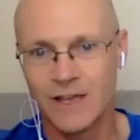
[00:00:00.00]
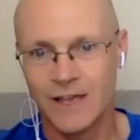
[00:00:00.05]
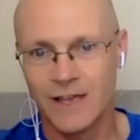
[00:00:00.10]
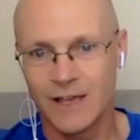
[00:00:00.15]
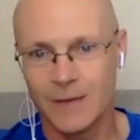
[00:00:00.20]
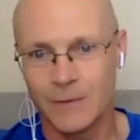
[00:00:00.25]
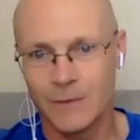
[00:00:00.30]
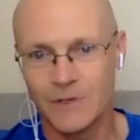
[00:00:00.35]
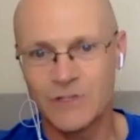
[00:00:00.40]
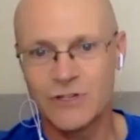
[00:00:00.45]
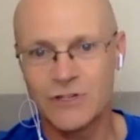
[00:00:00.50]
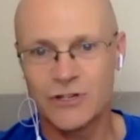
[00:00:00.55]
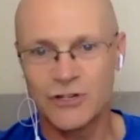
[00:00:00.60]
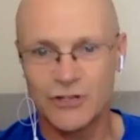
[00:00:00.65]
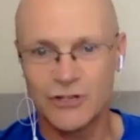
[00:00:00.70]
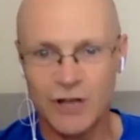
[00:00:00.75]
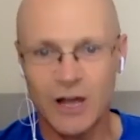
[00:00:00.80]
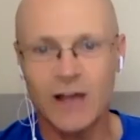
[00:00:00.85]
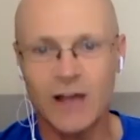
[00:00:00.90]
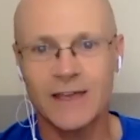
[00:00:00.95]
What's
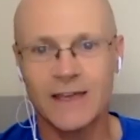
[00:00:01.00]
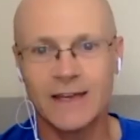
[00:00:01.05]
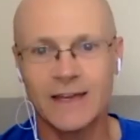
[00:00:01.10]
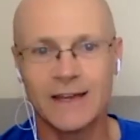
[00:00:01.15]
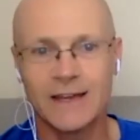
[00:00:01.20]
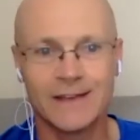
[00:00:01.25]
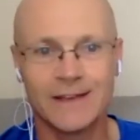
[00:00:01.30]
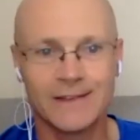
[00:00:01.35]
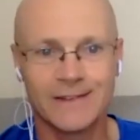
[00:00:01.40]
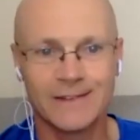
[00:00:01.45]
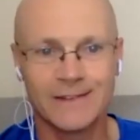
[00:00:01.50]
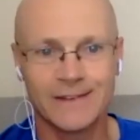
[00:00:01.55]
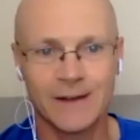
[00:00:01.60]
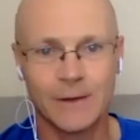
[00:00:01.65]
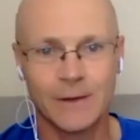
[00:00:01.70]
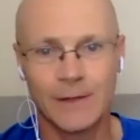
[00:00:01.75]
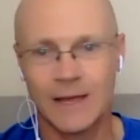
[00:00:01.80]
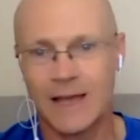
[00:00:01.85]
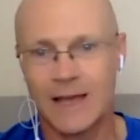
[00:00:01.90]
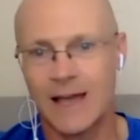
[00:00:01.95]
shocking is, you know,
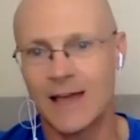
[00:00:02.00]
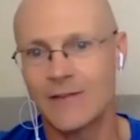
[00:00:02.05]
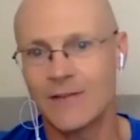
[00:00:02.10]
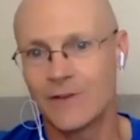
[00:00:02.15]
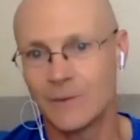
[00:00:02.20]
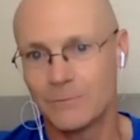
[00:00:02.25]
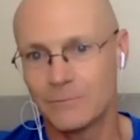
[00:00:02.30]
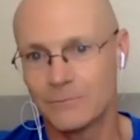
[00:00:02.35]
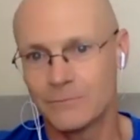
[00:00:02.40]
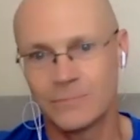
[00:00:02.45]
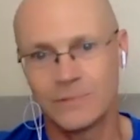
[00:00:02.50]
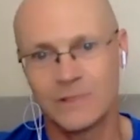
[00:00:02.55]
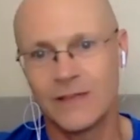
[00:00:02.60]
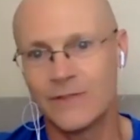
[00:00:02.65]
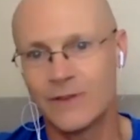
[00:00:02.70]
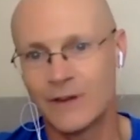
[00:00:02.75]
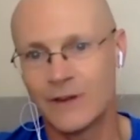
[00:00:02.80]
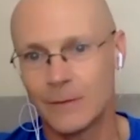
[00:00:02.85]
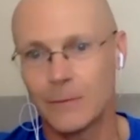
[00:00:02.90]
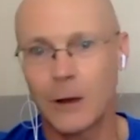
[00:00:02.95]
like I have an live
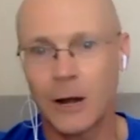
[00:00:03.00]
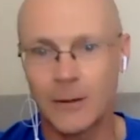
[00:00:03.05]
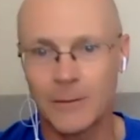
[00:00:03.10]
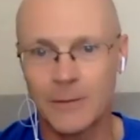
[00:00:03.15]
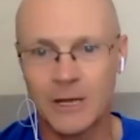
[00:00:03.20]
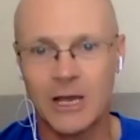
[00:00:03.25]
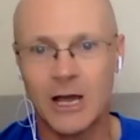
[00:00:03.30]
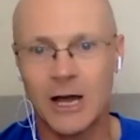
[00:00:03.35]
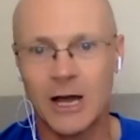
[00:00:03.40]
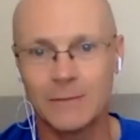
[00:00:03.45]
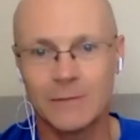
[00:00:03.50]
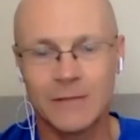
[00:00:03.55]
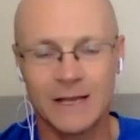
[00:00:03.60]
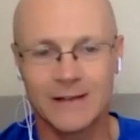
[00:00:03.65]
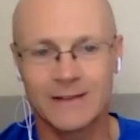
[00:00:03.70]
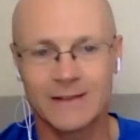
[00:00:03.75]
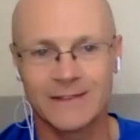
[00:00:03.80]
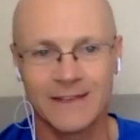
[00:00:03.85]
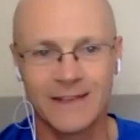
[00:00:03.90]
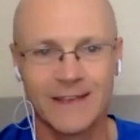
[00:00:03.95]
in an apartment
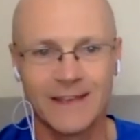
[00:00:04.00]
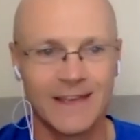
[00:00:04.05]
complex,